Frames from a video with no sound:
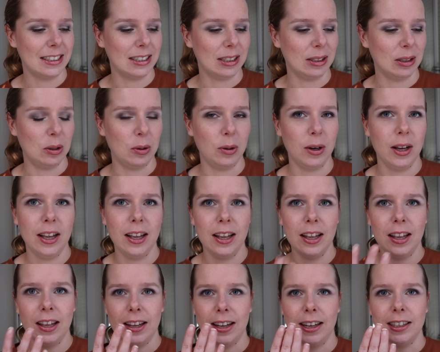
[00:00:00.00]
So
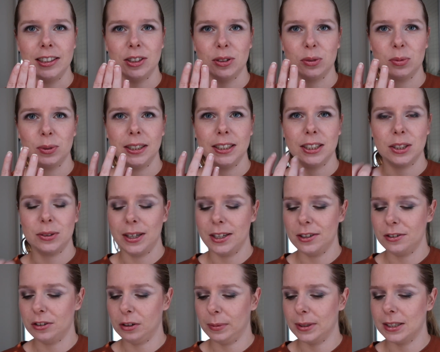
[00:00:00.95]
it's just really
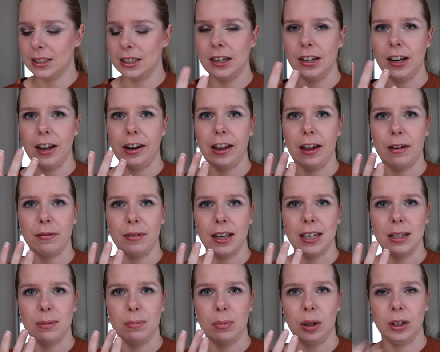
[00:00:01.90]
strange for me to not have
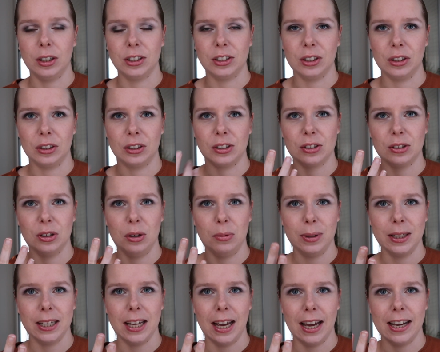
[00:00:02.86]
any polish on because
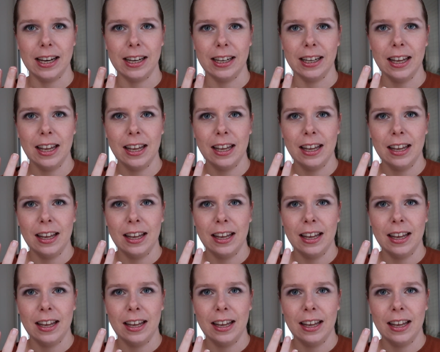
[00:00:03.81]
normally I